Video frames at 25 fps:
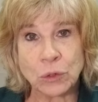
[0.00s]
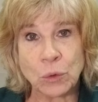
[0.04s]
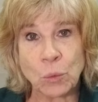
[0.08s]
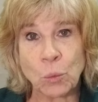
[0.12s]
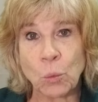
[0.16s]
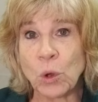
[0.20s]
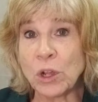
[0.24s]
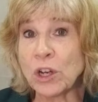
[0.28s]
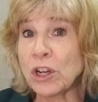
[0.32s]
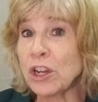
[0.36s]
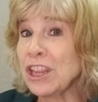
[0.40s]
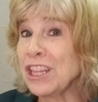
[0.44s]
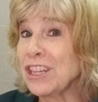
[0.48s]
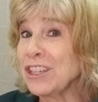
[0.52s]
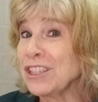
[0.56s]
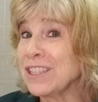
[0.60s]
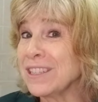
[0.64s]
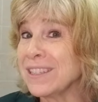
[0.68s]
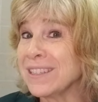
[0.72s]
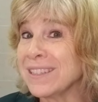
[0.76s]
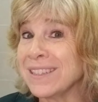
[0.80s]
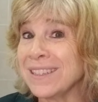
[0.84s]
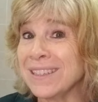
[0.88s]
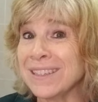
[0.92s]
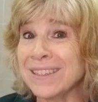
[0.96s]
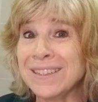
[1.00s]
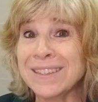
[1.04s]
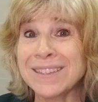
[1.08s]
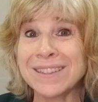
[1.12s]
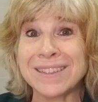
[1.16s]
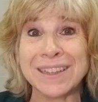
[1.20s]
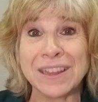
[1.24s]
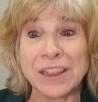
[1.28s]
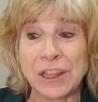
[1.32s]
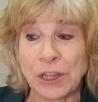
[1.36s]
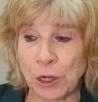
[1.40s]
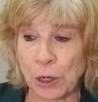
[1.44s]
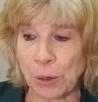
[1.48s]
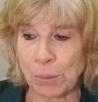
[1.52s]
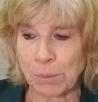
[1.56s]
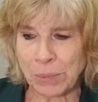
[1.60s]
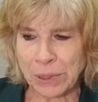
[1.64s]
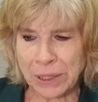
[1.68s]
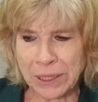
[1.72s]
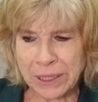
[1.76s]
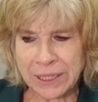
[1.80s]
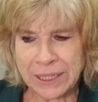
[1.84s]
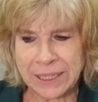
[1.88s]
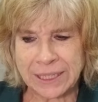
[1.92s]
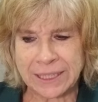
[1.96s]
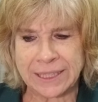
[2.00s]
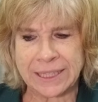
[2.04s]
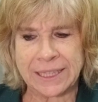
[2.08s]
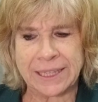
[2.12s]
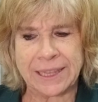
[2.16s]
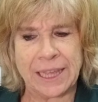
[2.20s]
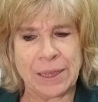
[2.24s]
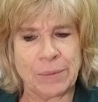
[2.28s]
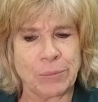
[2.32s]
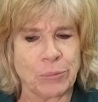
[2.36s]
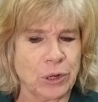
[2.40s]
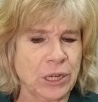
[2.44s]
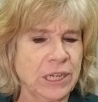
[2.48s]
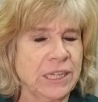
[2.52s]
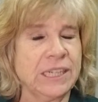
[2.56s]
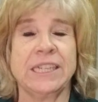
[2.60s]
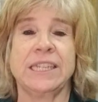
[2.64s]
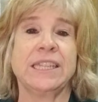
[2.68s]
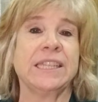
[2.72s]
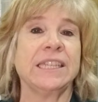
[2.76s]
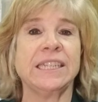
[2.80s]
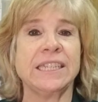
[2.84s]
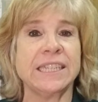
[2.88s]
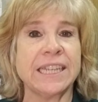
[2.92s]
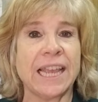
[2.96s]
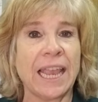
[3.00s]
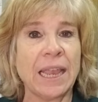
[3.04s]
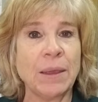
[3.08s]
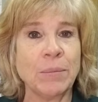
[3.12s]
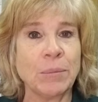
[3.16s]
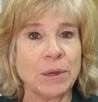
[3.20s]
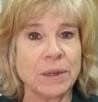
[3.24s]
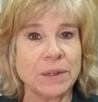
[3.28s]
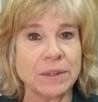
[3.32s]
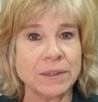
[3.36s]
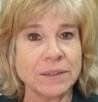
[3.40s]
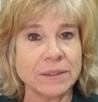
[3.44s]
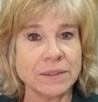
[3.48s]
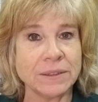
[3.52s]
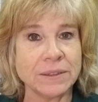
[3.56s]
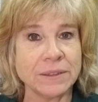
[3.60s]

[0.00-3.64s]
What are their skills and their abilities that they bring to the table?